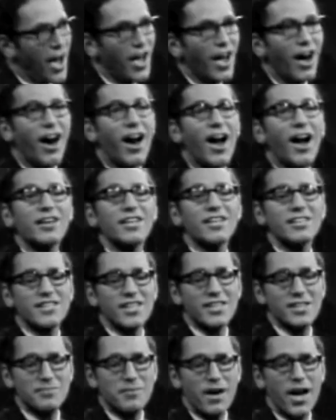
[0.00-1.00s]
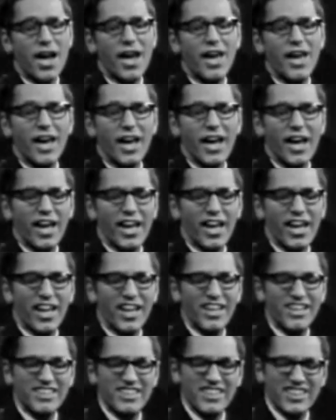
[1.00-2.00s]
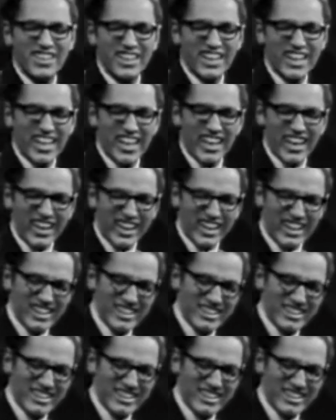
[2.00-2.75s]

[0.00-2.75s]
My heart is in my hand. Yeah.